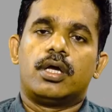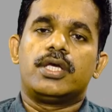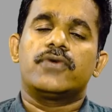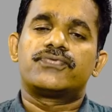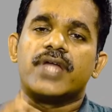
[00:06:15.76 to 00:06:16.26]

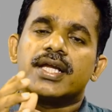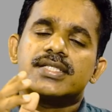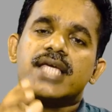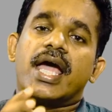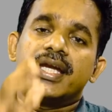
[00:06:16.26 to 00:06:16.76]
If there
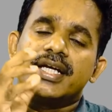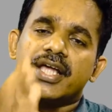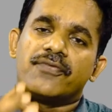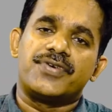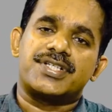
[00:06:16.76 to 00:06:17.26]
is any
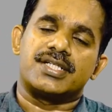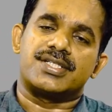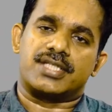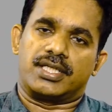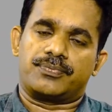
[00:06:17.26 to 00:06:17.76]

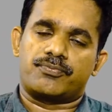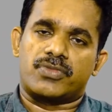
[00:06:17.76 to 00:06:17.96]
deficiency